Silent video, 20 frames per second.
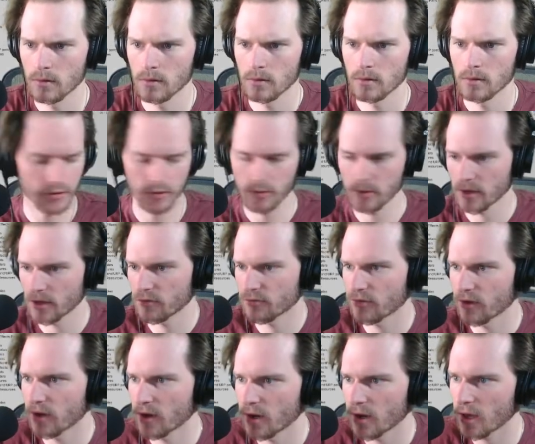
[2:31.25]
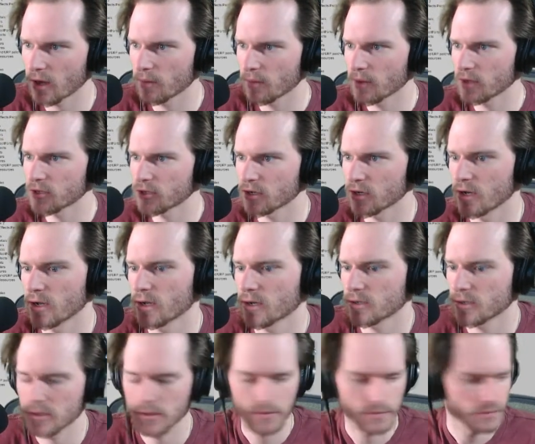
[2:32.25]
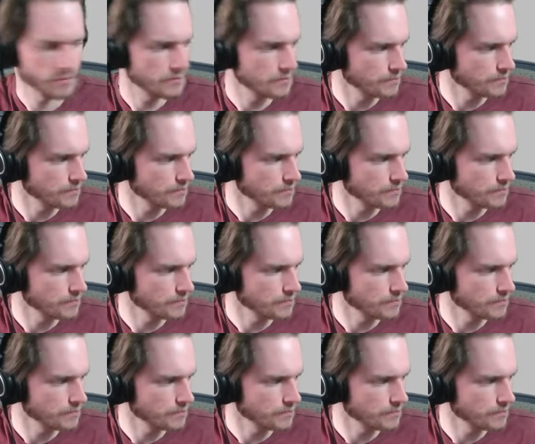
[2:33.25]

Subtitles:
So we need to find an animation next.